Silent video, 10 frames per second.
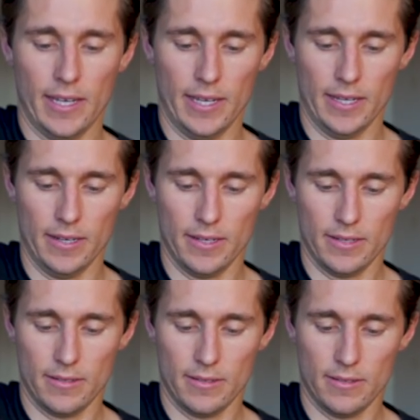and
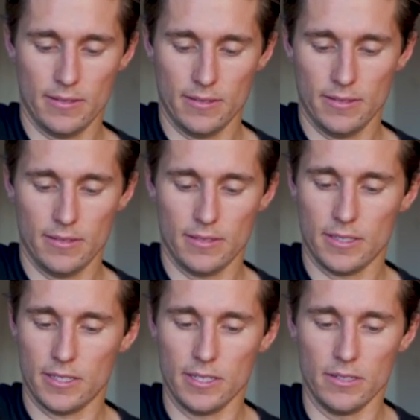
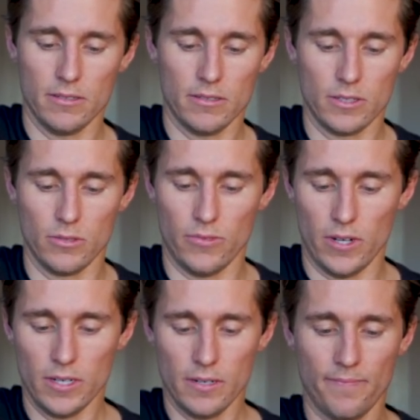still too
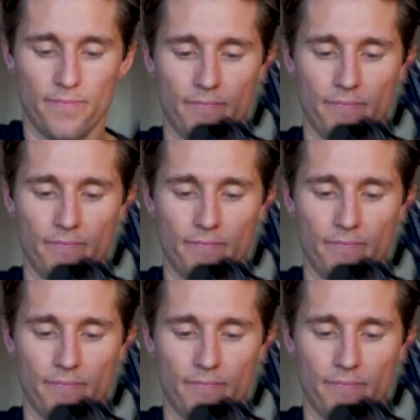far.